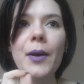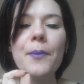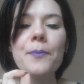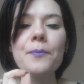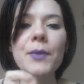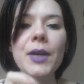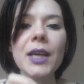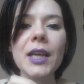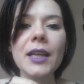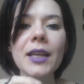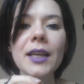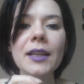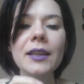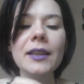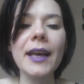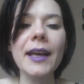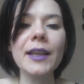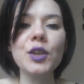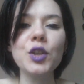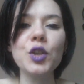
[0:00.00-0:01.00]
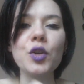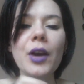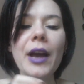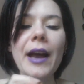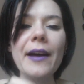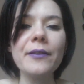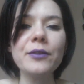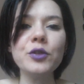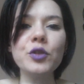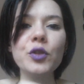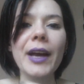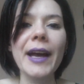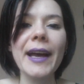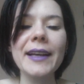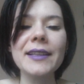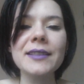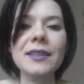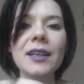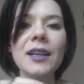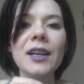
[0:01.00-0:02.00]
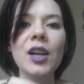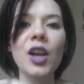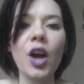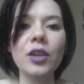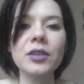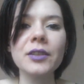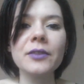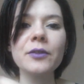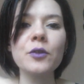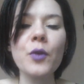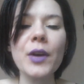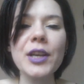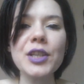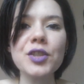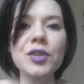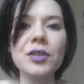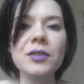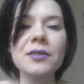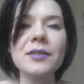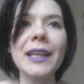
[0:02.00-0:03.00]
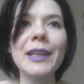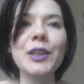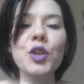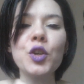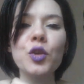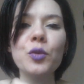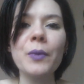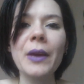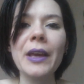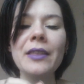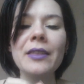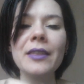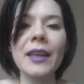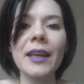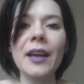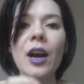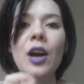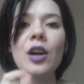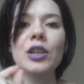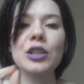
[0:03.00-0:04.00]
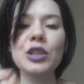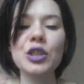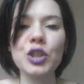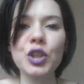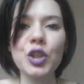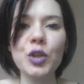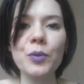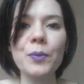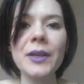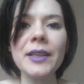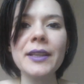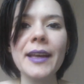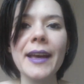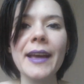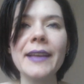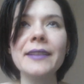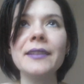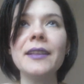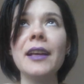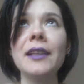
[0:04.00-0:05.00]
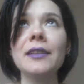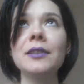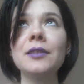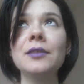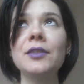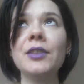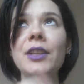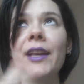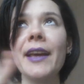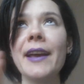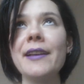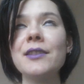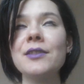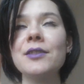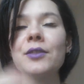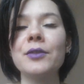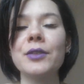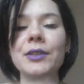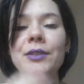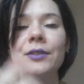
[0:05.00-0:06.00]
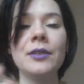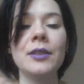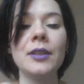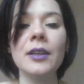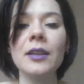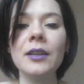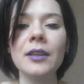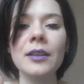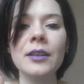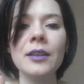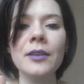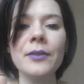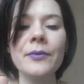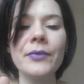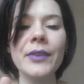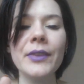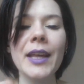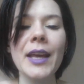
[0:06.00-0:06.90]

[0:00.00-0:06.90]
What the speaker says: Meaning that you have to ask a lot of questions that you may think are stupid and that the answer is duh.